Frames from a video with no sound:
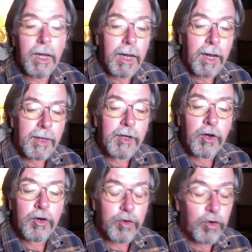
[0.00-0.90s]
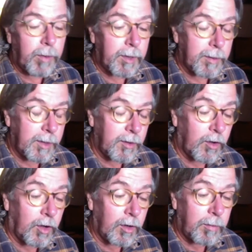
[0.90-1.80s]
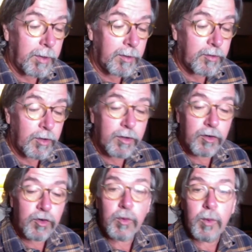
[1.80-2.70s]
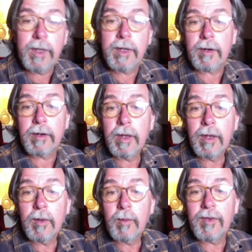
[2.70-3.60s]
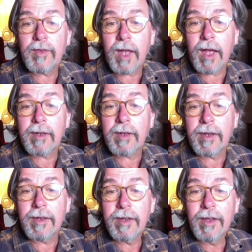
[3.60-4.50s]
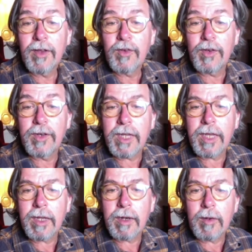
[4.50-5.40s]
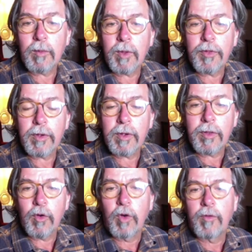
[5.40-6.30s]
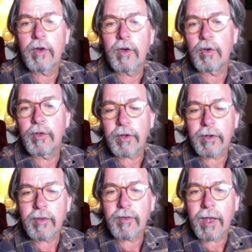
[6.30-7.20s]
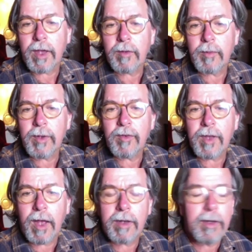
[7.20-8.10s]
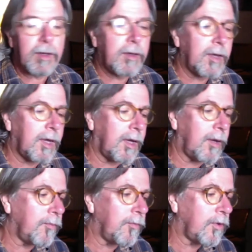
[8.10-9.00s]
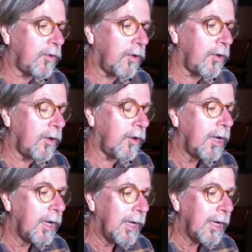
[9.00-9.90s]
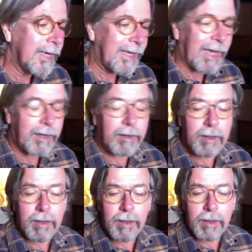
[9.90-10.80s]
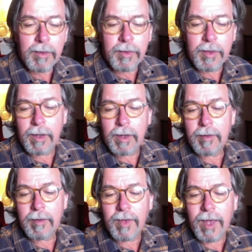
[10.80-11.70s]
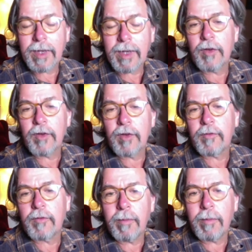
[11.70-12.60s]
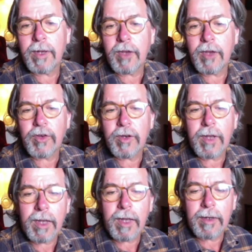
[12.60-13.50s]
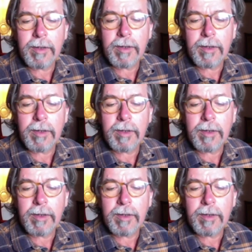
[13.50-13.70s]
And then in October, in the horrible Scottish winter, we started to deal with the overgrowth on site. We started to get the site out of hibernation, and